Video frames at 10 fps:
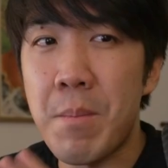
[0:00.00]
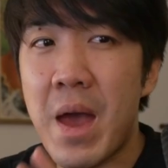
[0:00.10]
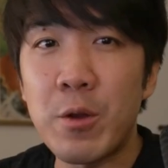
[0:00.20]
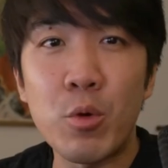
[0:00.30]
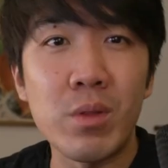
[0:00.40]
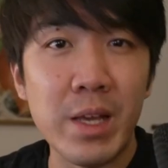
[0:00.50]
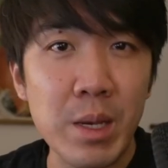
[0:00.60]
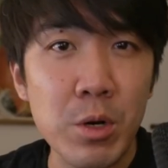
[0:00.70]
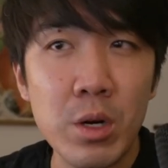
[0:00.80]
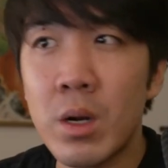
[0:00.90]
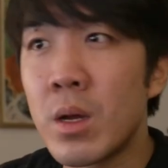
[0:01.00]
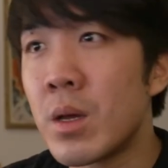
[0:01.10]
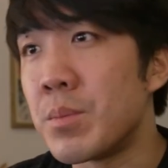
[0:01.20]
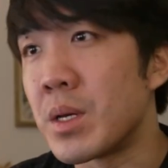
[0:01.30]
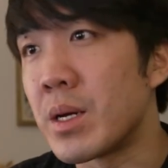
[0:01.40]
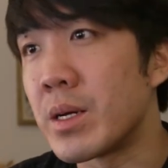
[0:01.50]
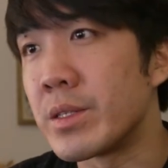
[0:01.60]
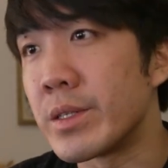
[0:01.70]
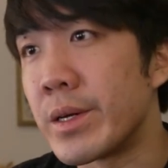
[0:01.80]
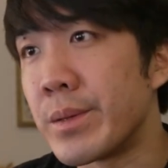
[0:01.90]
manual labor
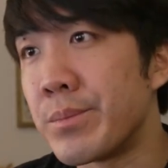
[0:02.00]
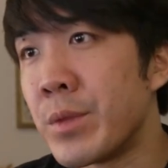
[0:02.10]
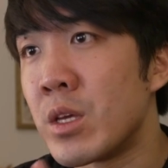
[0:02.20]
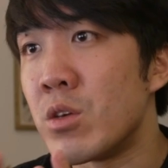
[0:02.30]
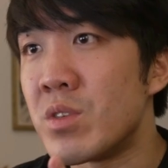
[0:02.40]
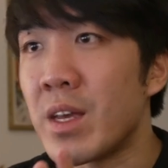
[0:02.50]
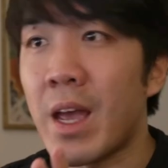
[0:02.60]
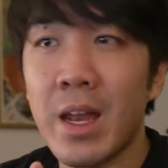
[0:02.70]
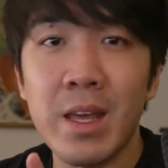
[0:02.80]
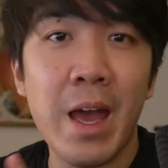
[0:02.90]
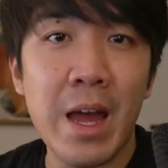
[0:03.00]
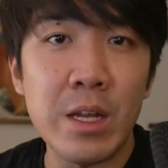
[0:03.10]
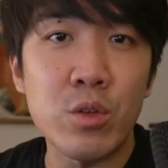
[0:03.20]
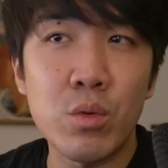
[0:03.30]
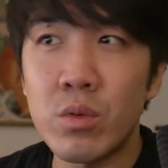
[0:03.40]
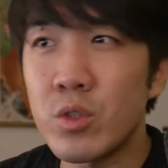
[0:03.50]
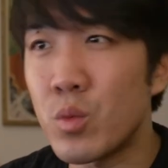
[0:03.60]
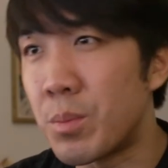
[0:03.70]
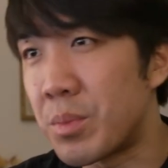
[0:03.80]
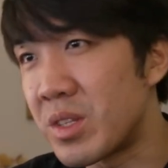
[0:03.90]
because using any hand
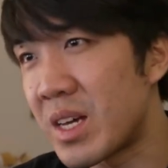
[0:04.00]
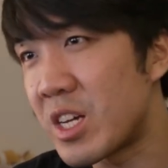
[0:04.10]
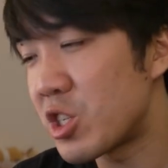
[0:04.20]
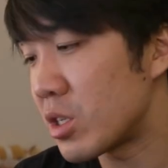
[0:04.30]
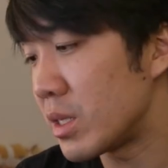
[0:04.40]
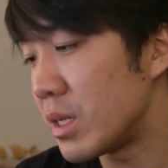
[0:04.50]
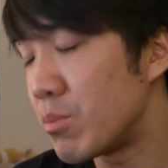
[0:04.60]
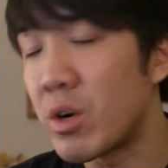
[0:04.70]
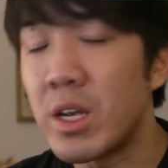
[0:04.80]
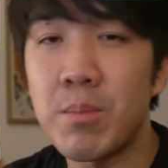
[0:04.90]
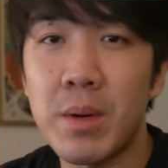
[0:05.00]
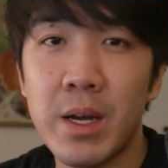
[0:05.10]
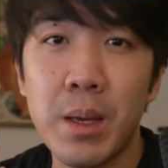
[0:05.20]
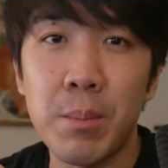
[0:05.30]
tools would potentially break my